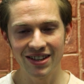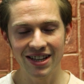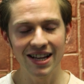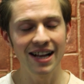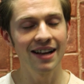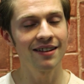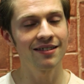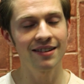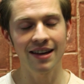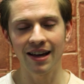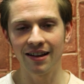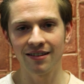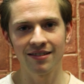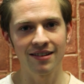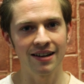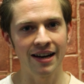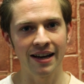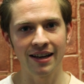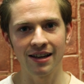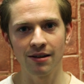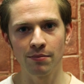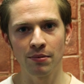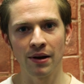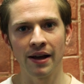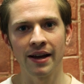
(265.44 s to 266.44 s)
Let's get
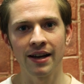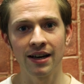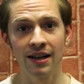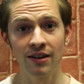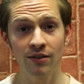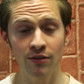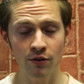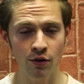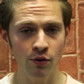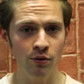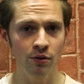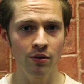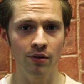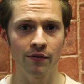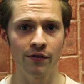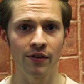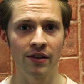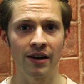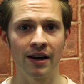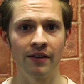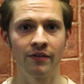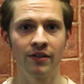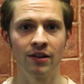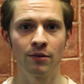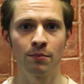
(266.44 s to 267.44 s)
Solanke playing. He's too good for
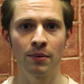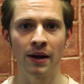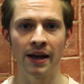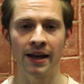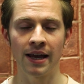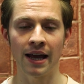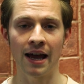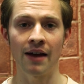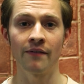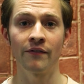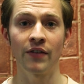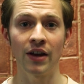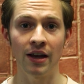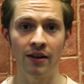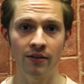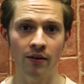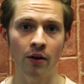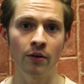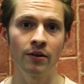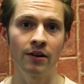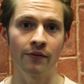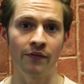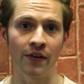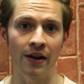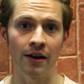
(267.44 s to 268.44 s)
the level he's playing at. And for his
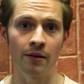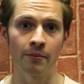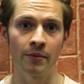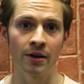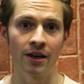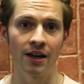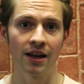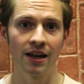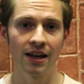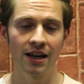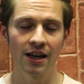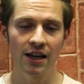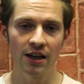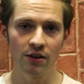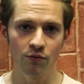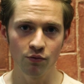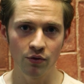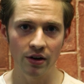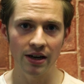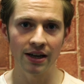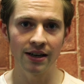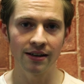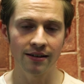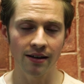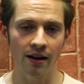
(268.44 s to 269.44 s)
own development, he
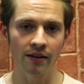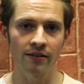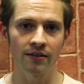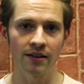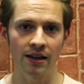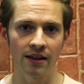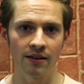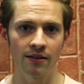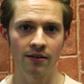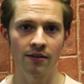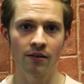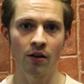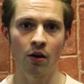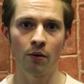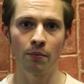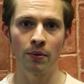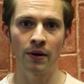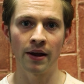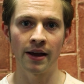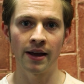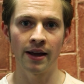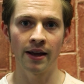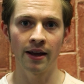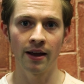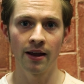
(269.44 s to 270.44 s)
really does need to start
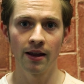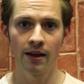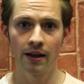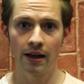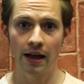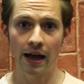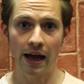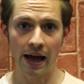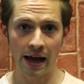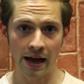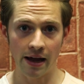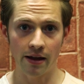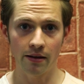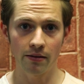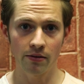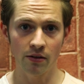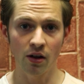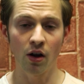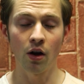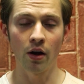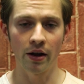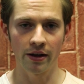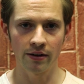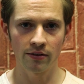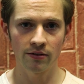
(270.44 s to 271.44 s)
playing at
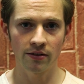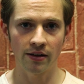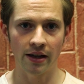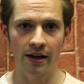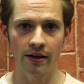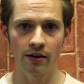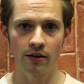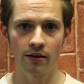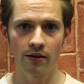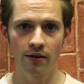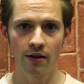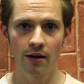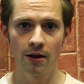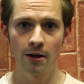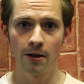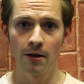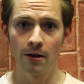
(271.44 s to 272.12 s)
the highest standard.